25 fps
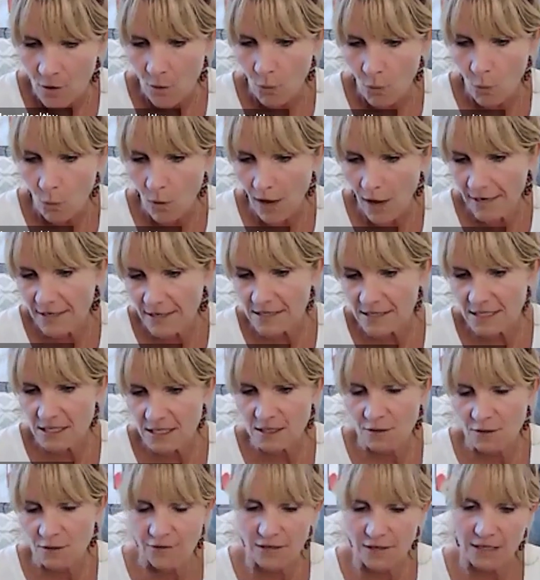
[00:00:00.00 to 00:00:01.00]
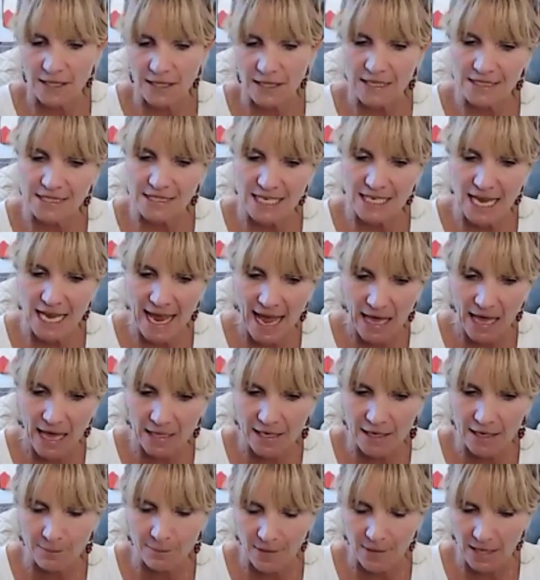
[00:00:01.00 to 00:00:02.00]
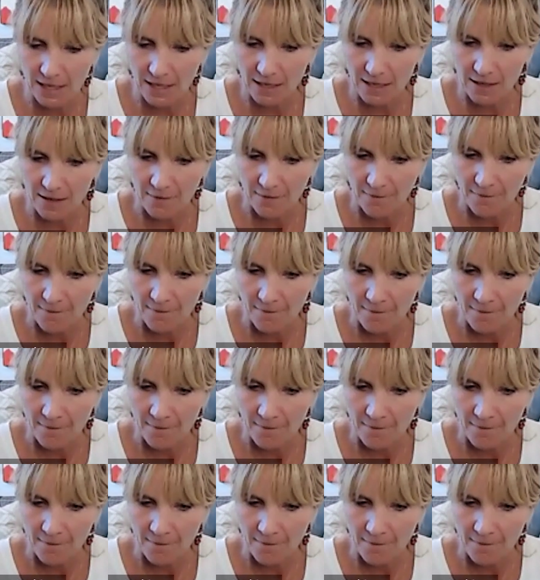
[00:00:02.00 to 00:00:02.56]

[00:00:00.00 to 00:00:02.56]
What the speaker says: what is this feeling telling me